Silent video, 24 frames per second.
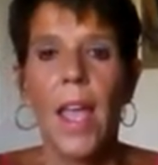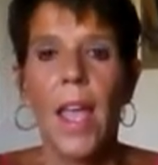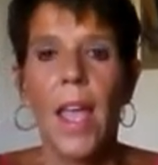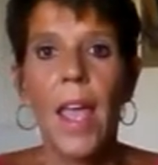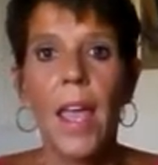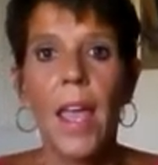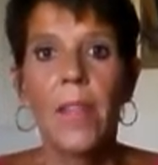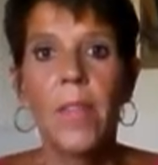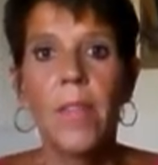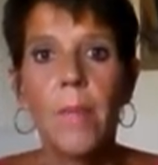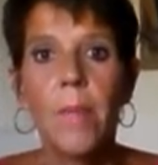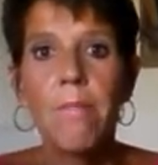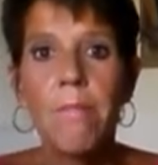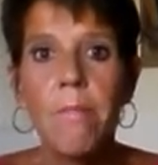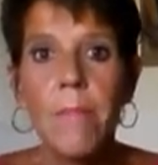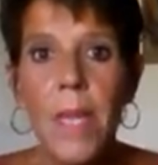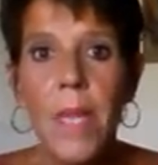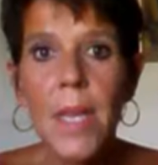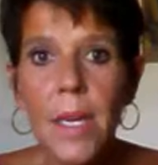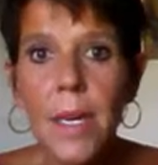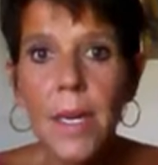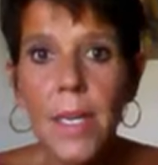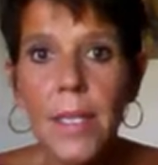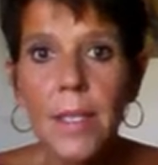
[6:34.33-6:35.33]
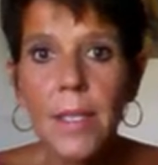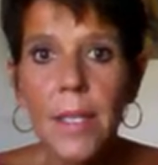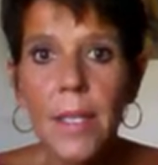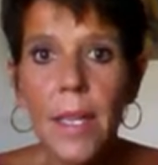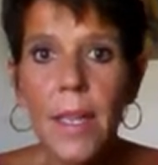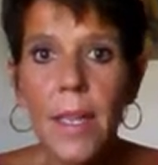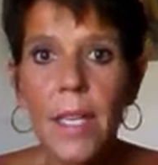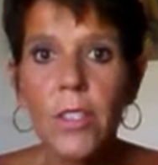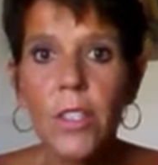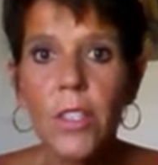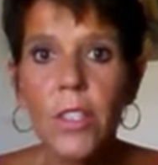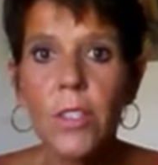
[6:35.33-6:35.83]
And the minute I say
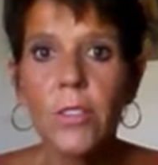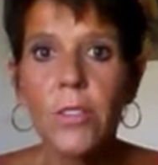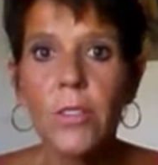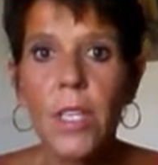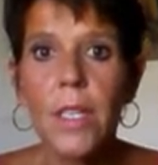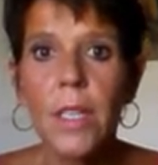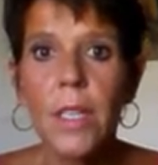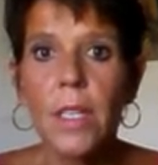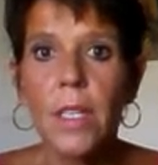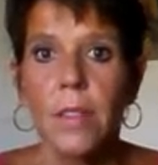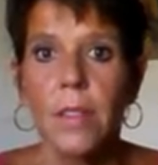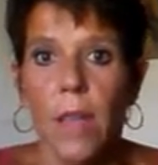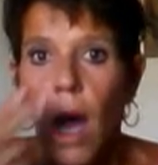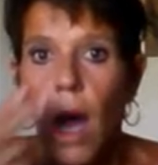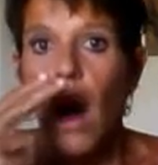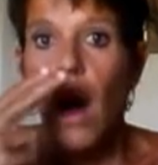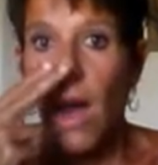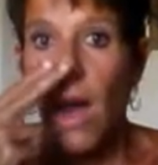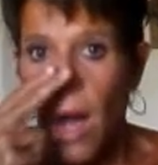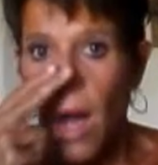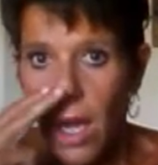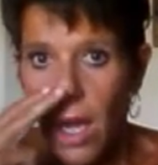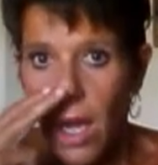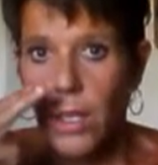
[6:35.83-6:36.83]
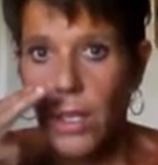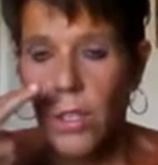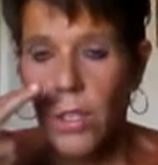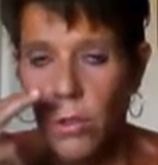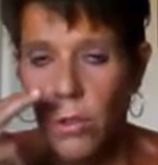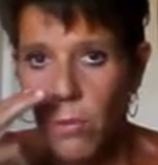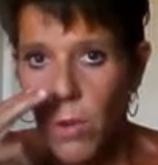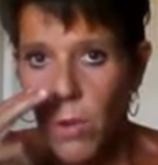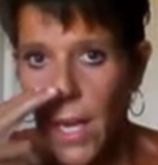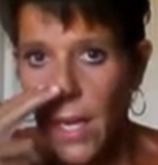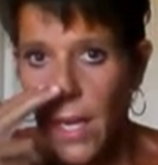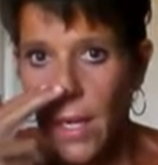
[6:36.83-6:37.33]
that, she goes like this. Oh, you're
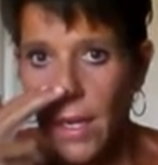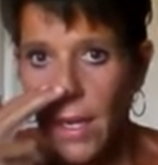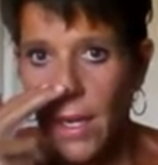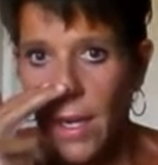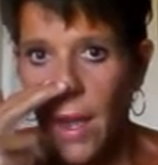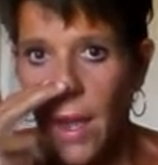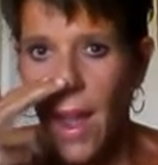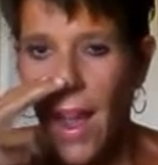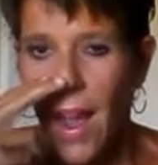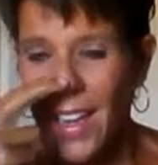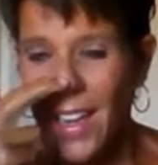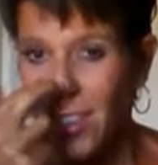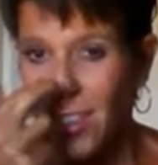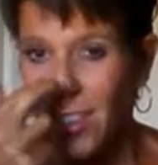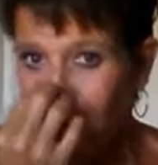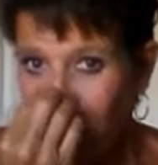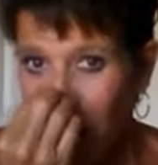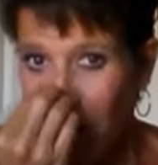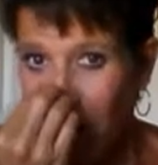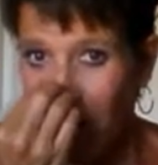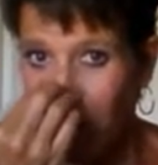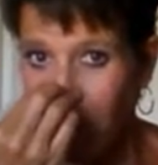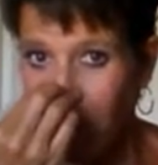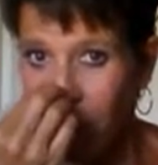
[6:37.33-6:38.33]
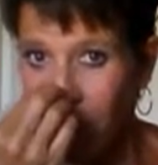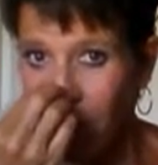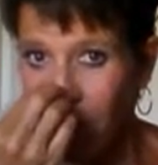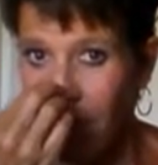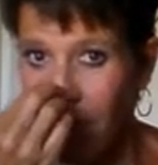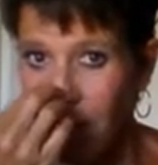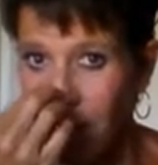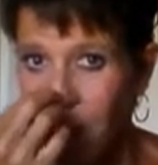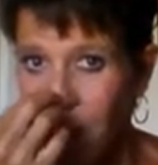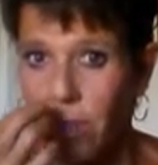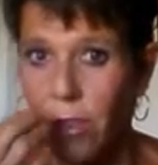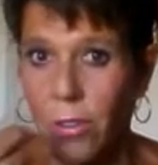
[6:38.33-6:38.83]
right. I do have a
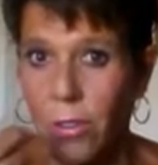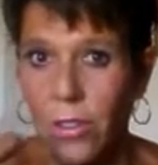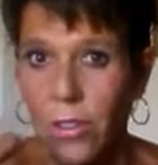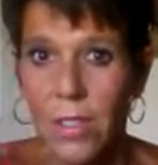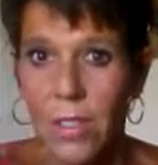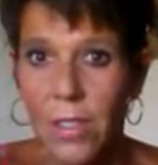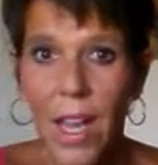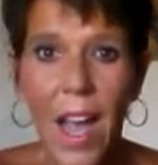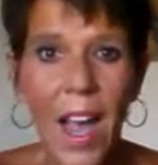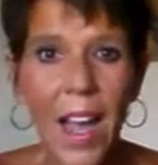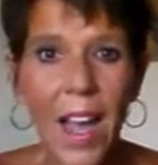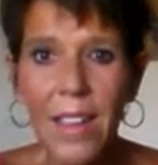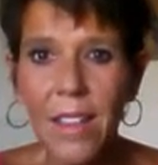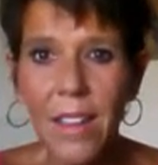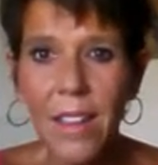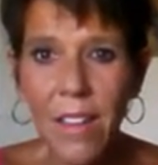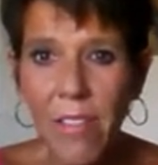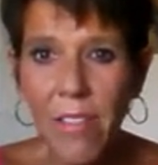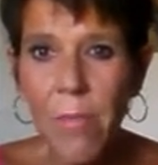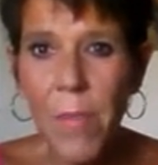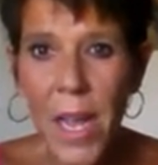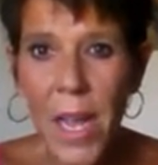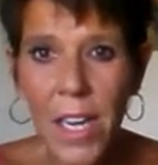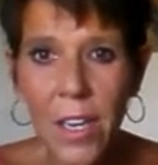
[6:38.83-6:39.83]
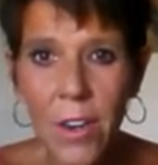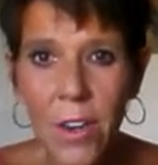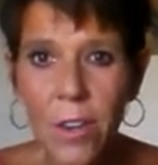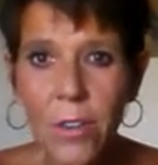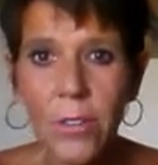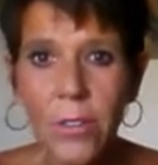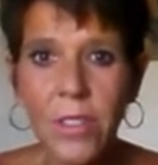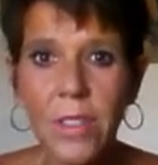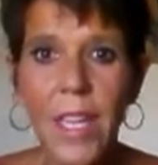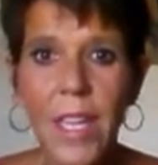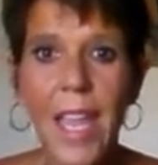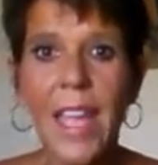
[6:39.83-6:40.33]
great nose. I love my
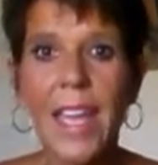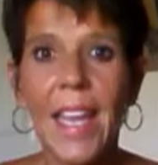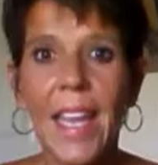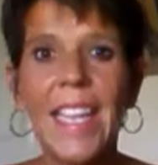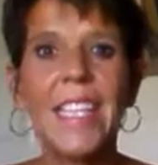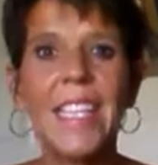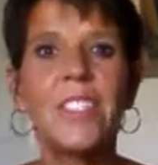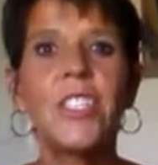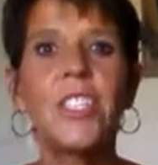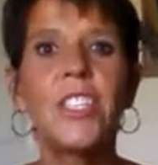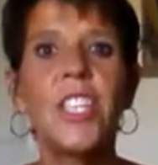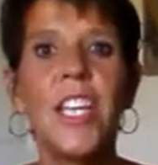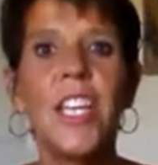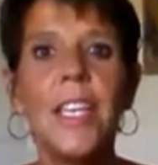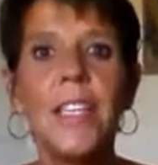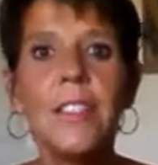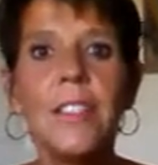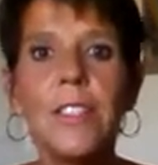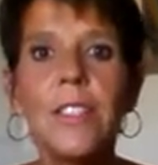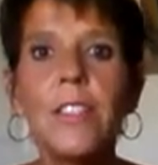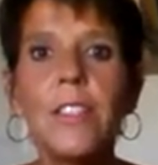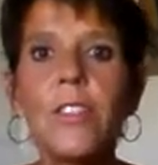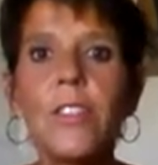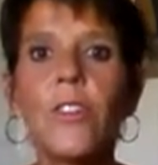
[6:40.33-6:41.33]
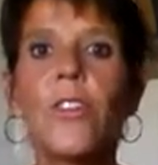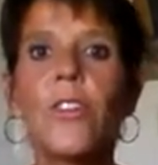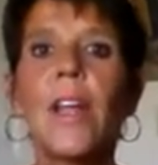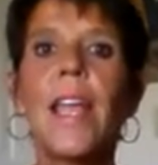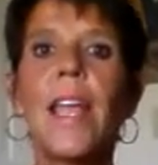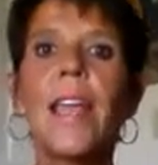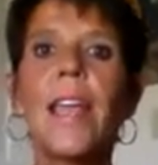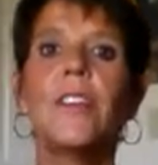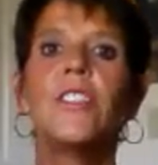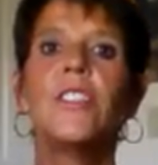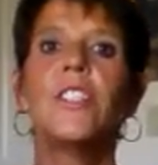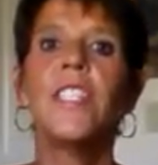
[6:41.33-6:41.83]
nose. And it changes her
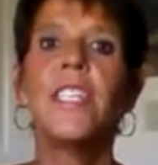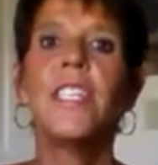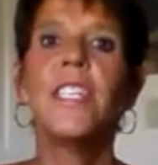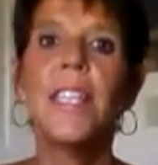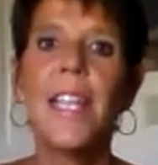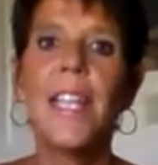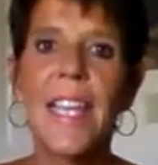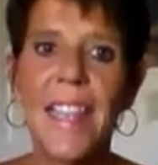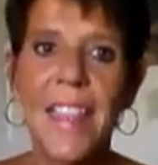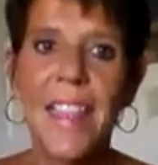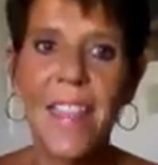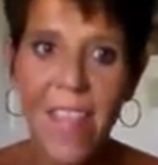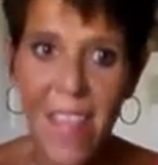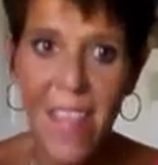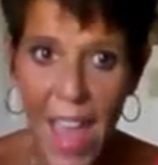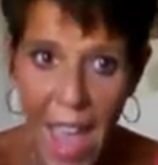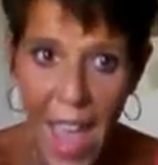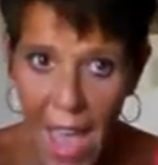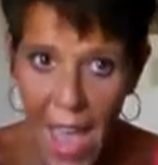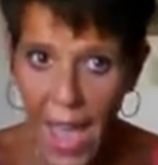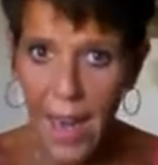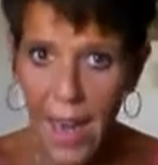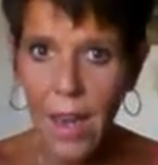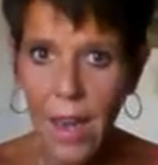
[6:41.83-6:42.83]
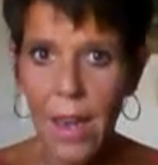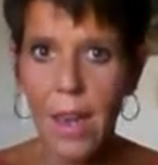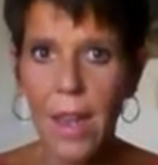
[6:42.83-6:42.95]
energy like that.